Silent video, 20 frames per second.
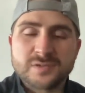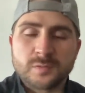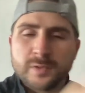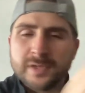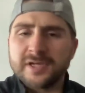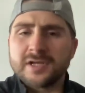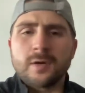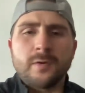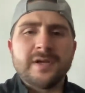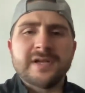And we're
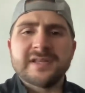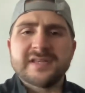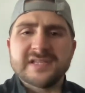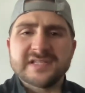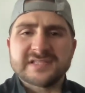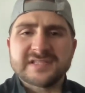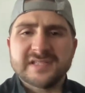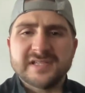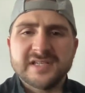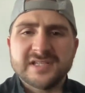going to go into
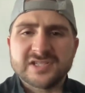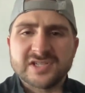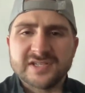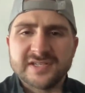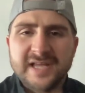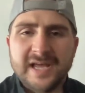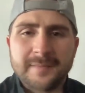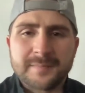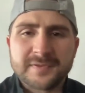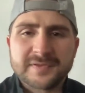these each in
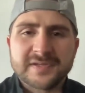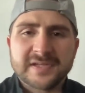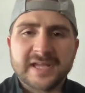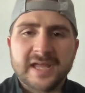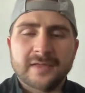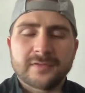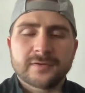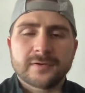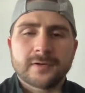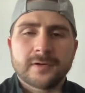depth
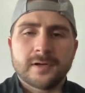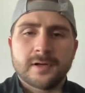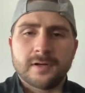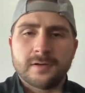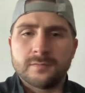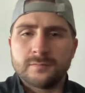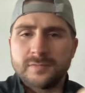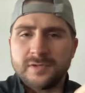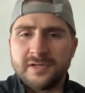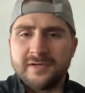
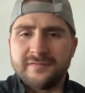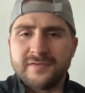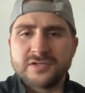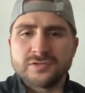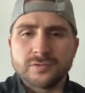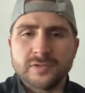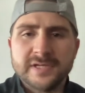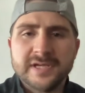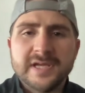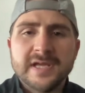together
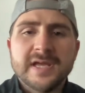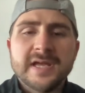individually.